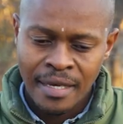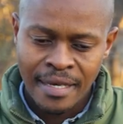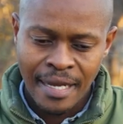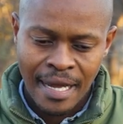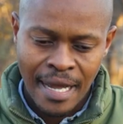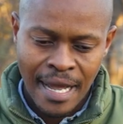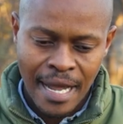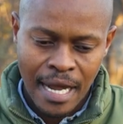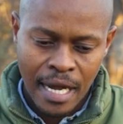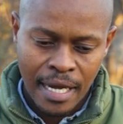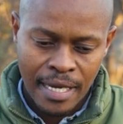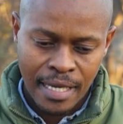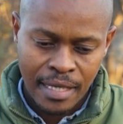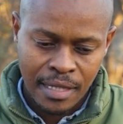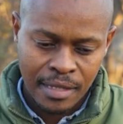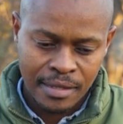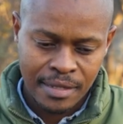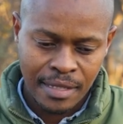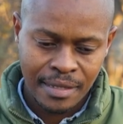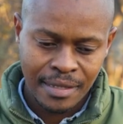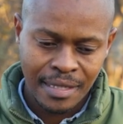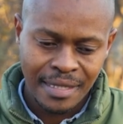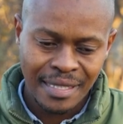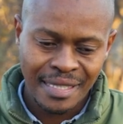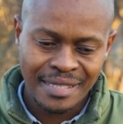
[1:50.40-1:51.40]
now i
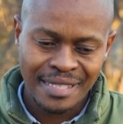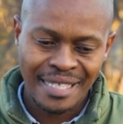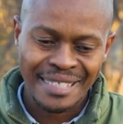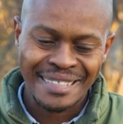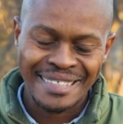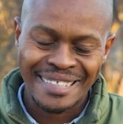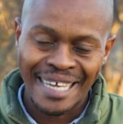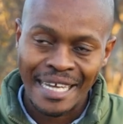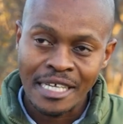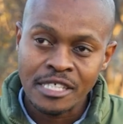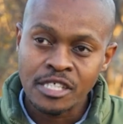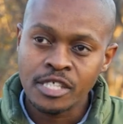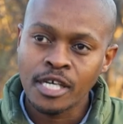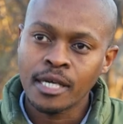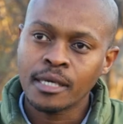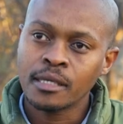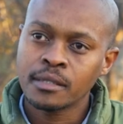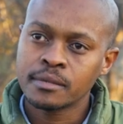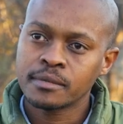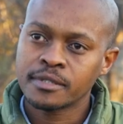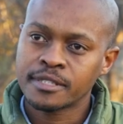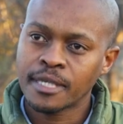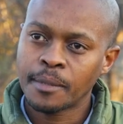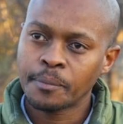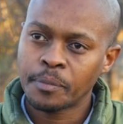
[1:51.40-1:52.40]
understand that there's a
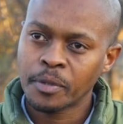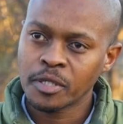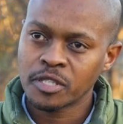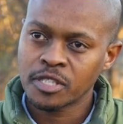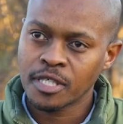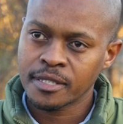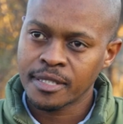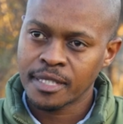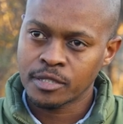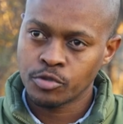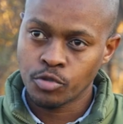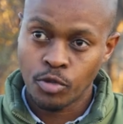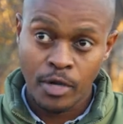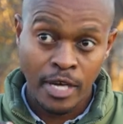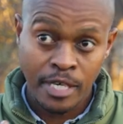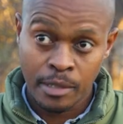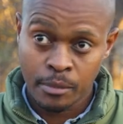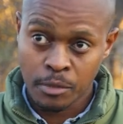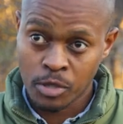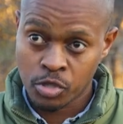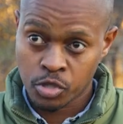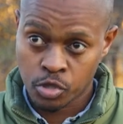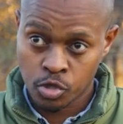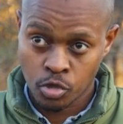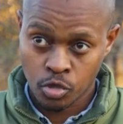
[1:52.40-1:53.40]
danger temperature that your
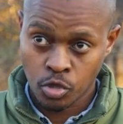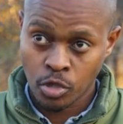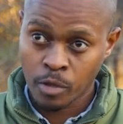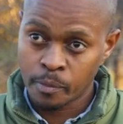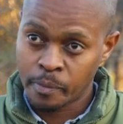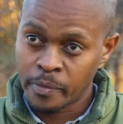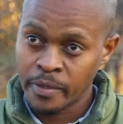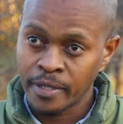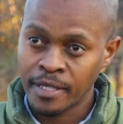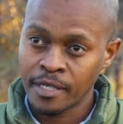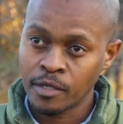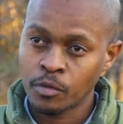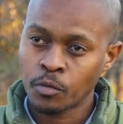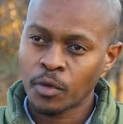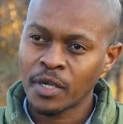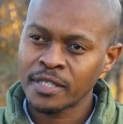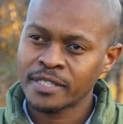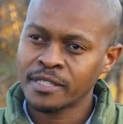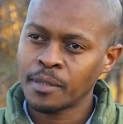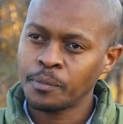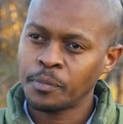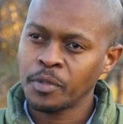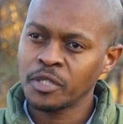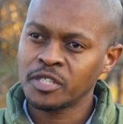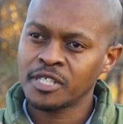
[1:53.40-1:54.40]
animals should not be in
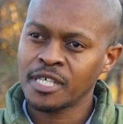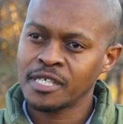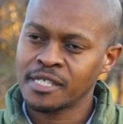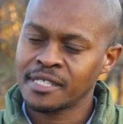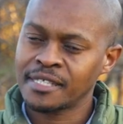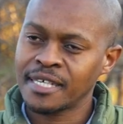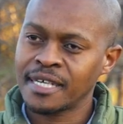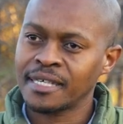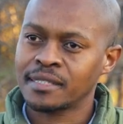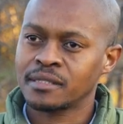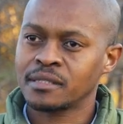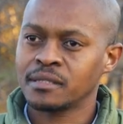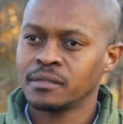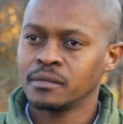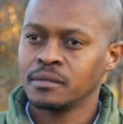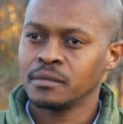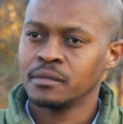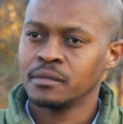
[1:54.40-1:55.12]
what temperature is that